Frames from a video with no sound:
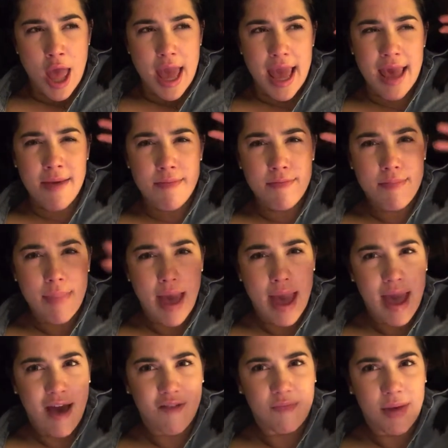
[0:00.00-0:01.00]
it
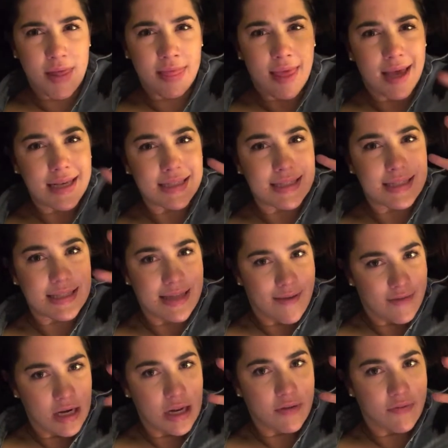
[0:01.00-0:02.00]
may have been like
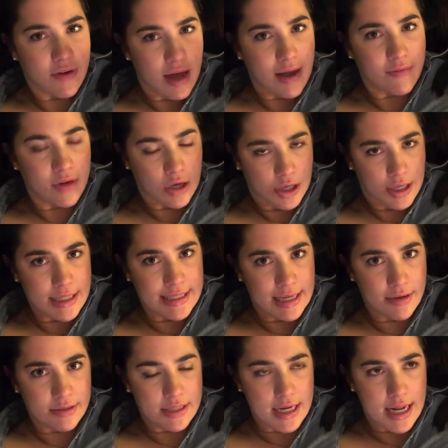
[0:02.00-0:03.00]
75 degrees
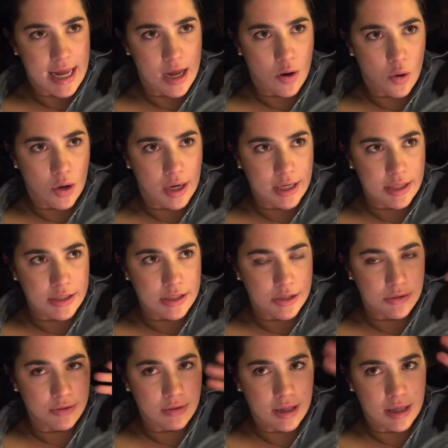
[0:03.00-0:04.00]
out today according
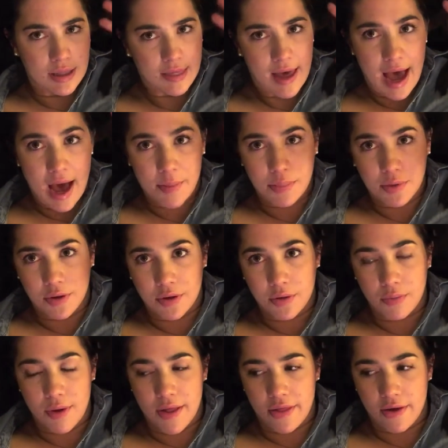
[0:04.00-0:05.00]
to like the
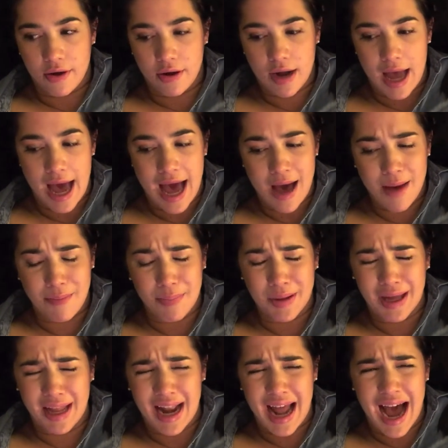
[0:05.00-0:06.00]
apple weather app
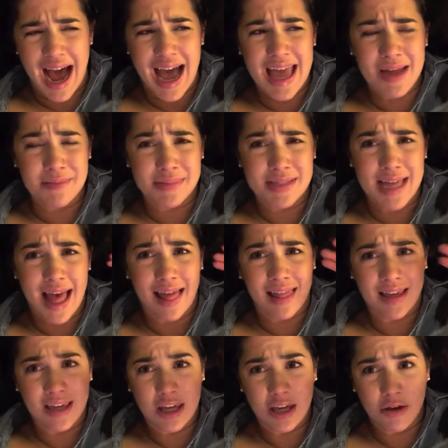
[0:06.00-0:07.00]
but i am
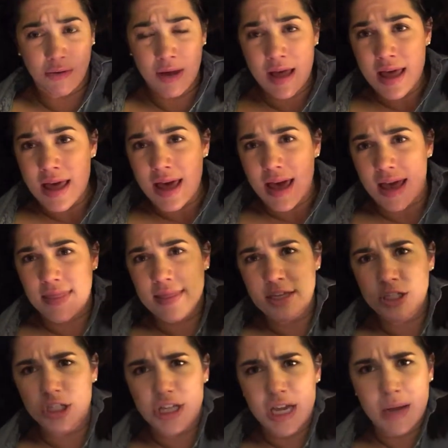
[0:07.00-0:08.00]
telling you in
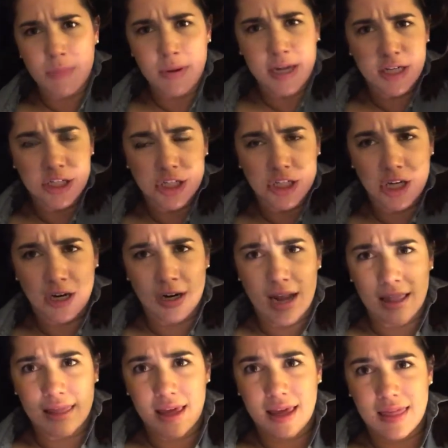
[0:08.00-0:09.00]
this chambray shirt
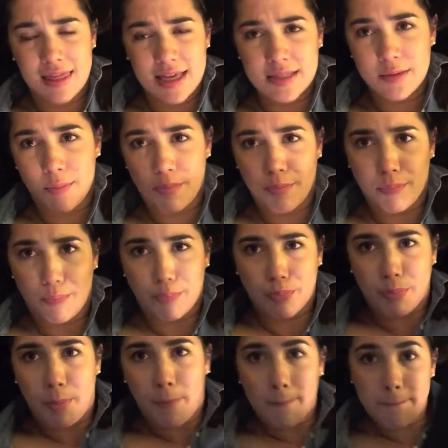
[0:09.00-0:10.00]
and like these
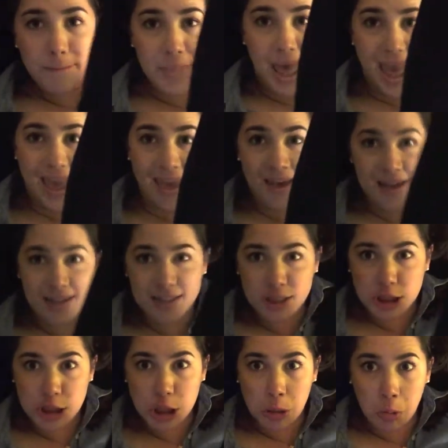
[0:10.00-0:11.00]

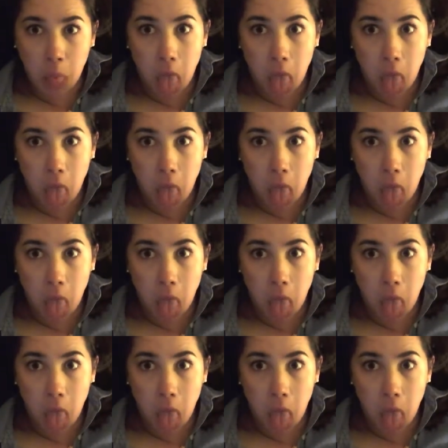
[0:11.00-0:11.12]
pants